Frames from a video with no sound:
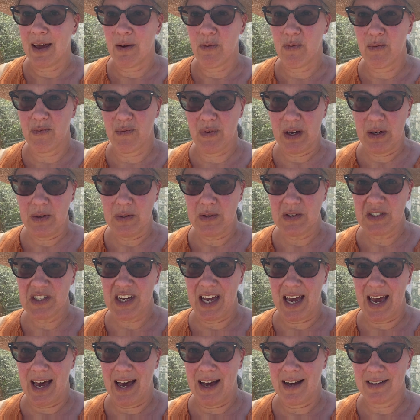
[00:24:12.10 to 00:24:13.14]
filled
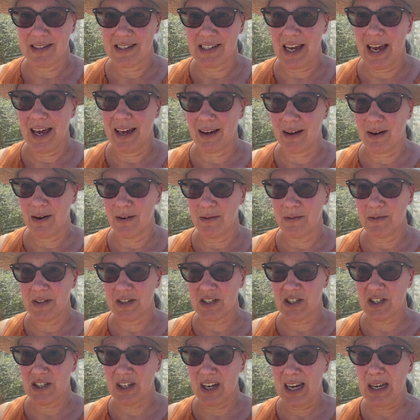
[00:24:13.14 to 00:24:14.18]
our tank off the
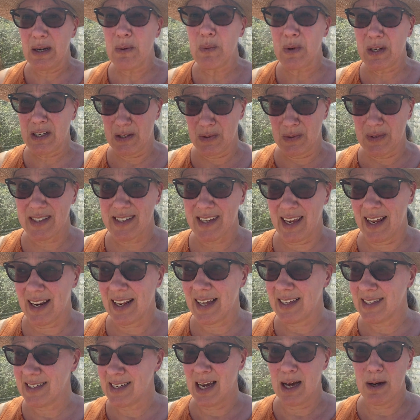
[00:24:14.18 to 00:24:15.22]
shed, which was
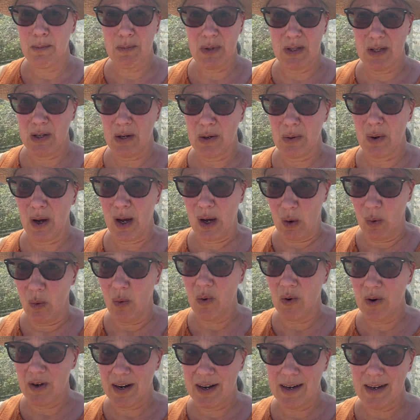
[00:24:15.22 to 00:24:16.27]
getting down below a
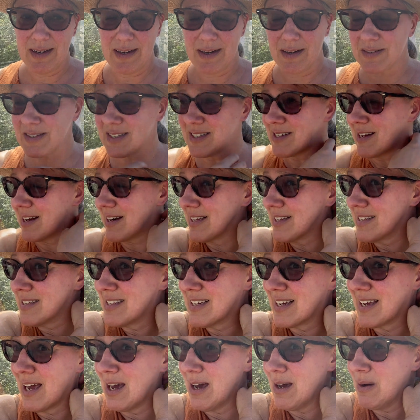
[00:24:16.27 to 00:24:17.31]
quarter. I was starting
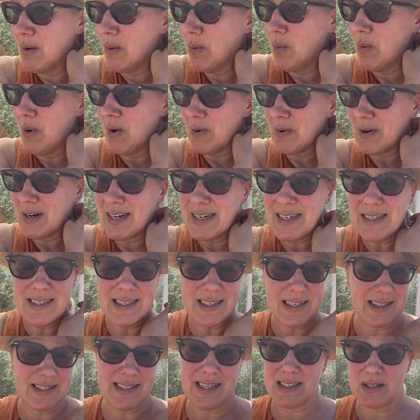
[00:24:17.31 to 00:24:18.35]
to get worried
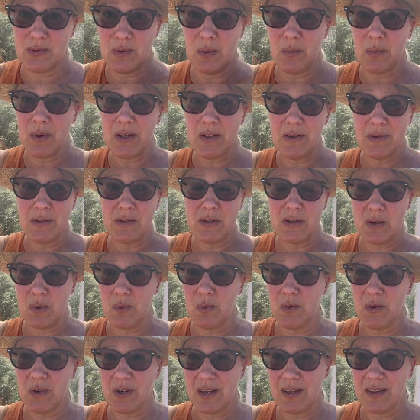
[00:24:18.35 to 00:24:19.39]
because that's what we used to
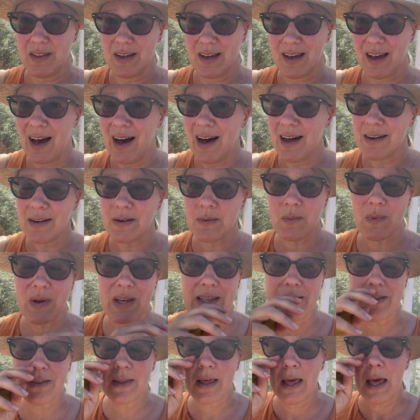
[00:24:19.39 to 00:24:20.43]
water the garden
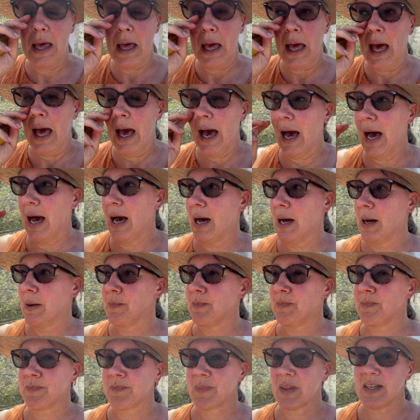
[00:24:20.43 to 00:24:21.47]
with.
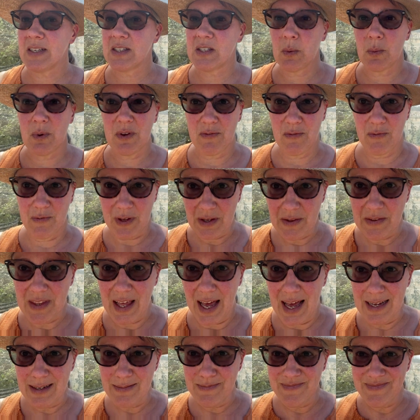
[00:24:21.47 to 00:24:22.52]
So we filled
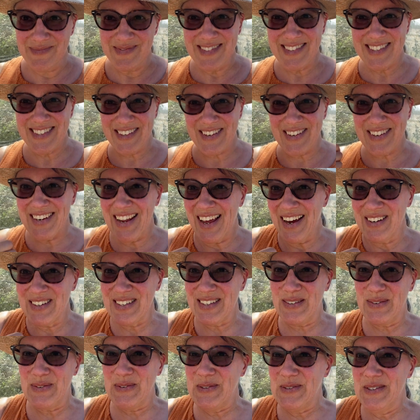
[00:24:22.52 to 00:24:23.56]
that. So now
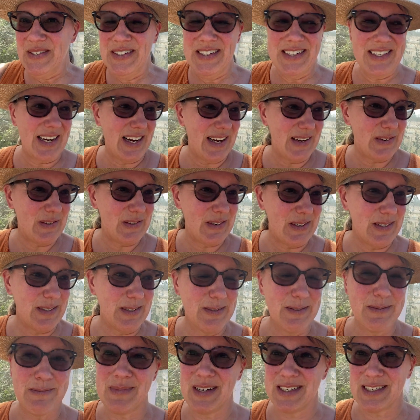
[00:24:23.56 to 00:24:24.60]
it's full and I
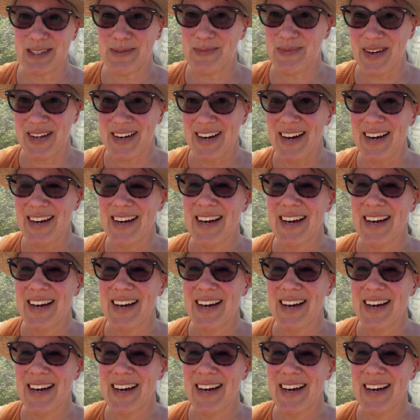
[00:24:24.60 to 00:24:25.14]
feel much better.